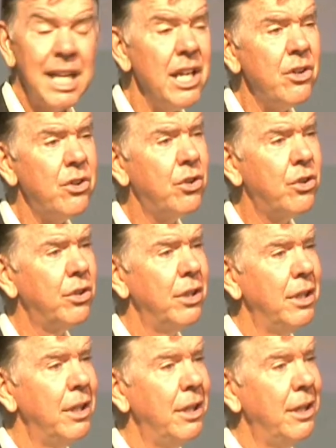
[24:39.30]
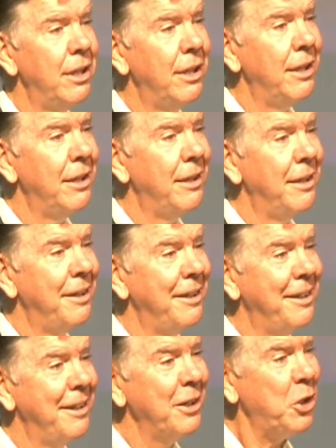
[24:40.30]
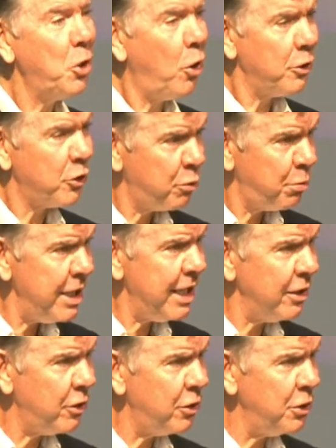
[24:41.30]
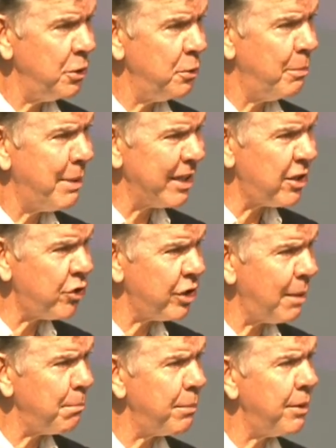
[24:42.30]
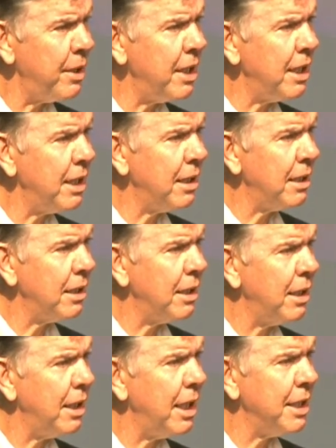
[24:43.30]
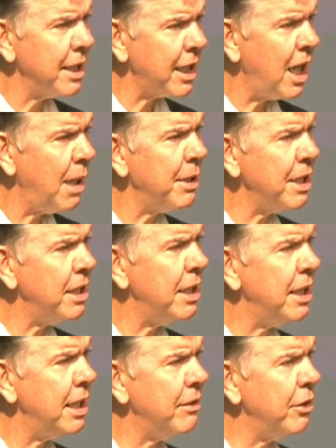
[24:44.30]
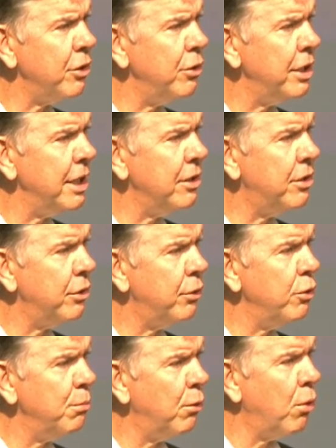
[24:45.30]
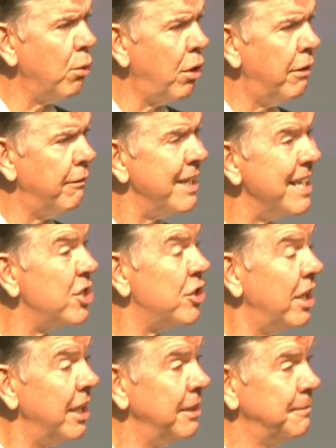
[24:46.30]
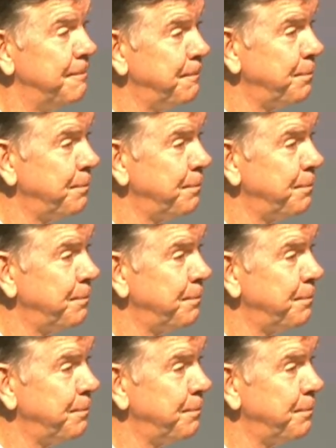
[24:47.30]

Is God speaking to you about something in the coming year that you need to do more of each day?